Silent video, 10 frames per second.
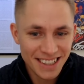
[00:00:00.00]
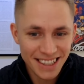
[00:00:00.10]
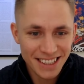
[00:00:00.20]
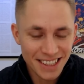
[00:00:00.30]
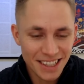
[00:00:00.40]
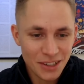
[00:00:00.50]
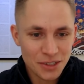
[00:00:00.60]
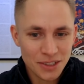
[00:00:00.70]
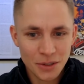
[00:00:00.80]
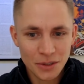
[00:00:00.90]
They they
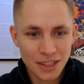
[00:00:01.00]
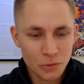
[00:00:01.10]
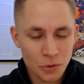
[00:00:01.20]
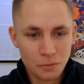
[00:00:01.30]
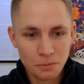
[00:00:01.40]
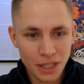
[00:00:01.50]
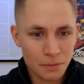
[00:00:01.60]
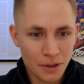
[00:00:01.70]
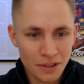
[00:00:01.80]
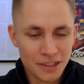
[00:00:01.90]
also they were
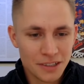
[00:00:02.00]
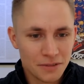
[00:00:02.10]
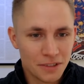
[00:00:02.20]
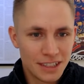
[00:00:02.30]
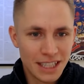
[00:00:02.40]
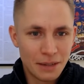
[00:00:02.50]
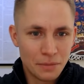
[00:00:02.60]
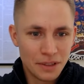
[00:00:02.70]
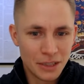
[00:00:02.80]
big blockers, for example.